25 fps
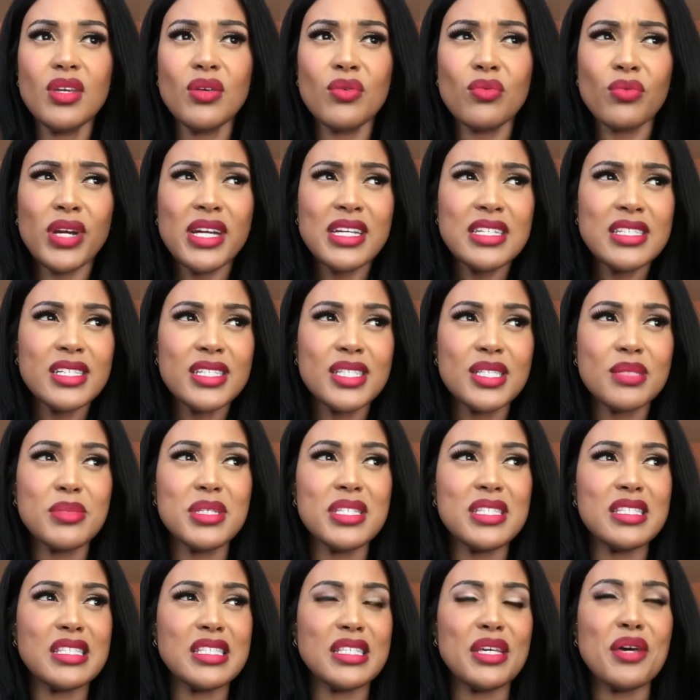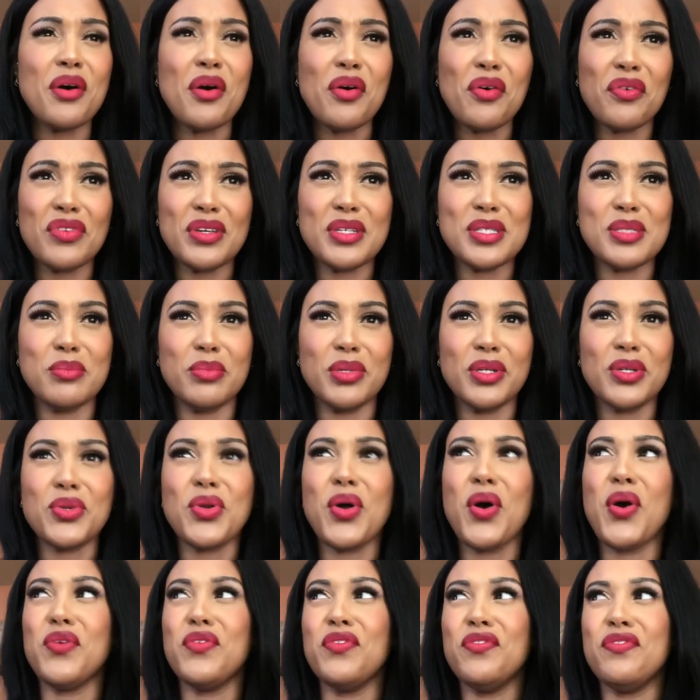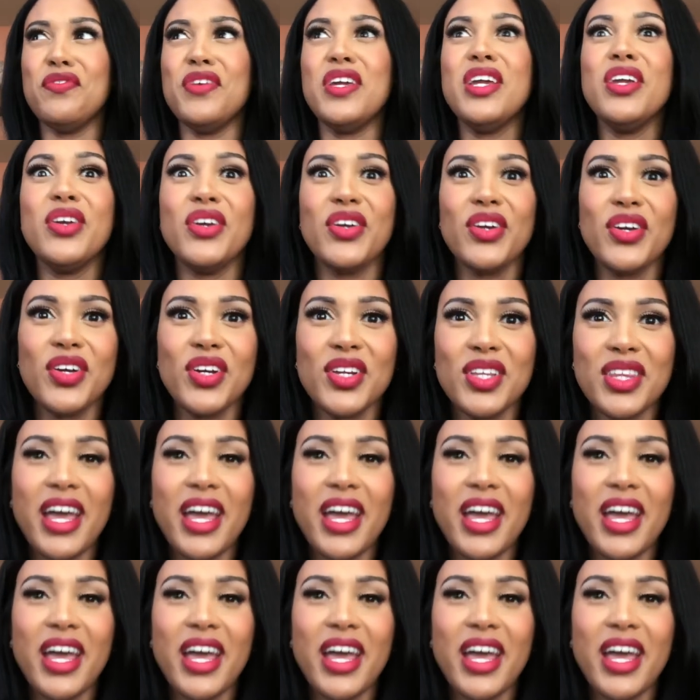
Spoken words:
racism itself is built on fear.